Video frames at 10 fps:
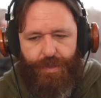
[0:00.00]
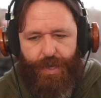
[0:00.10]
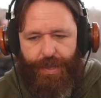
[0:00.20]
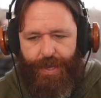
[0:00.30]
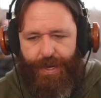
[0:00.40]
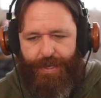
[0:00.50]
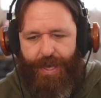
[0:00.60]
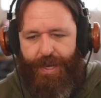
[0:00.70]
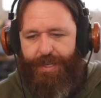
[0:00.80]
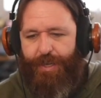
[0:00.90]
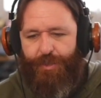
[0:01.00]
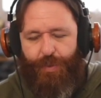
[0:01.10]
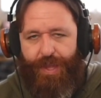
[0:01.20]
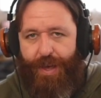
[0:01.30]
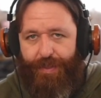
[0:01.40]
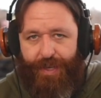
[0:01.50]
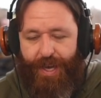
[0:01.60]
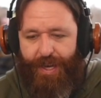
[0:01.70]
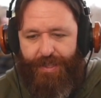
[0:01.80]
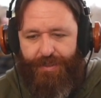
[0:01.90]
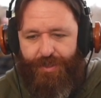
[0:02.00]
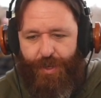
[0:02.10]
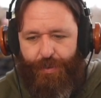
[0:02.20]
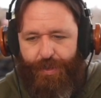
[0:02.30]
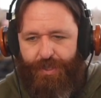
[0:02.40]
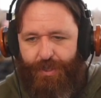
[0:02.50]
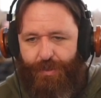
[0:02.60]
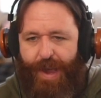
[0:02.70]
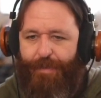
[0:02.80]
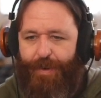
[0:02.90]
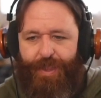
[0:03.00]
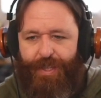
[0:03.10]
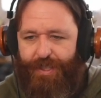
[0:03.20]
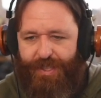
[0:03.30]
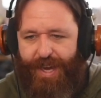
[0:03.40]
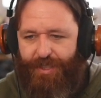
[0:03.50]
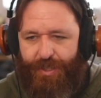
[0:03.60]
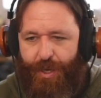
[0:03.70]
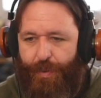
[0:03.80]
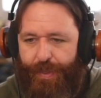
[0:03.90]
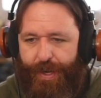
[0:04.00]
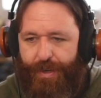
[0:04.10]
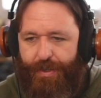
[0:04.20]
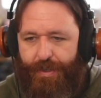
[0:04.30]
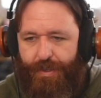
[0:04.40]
And then again, here's without the gate. So this is everything that's actually going there.